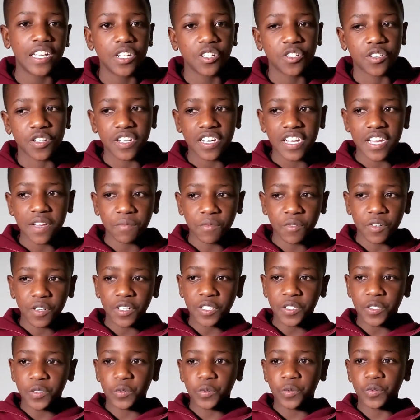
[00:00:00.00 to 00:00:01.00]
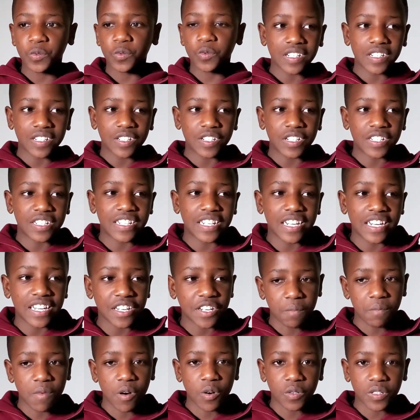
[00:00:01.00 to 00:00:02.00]
Today I'm going to, to tell
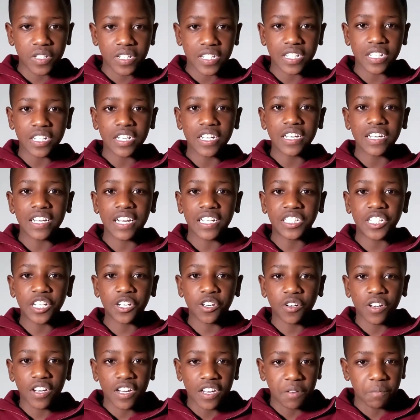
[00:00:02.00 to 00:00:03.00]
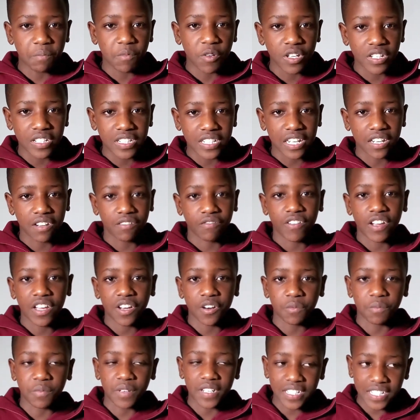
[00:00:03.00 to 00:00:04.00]
you about natural and built
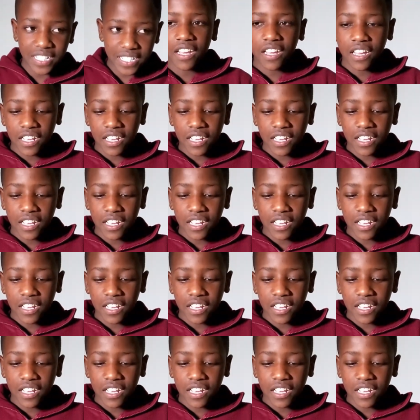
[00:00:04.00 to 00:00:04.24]
environment.